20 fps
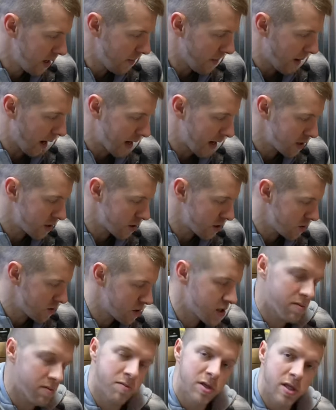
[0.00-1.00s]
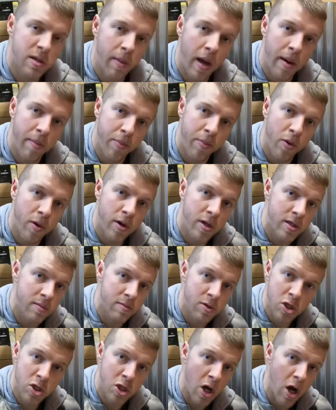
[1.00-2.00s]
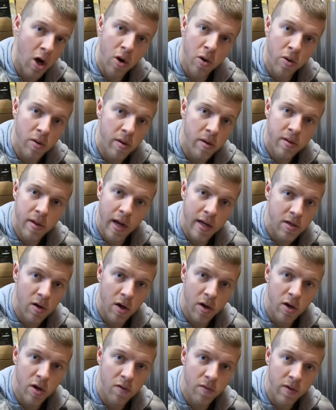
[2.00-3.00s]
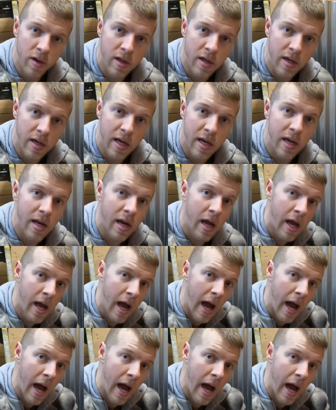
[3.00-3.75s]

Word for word: But I just used some cement board and some stone. That's all you really need.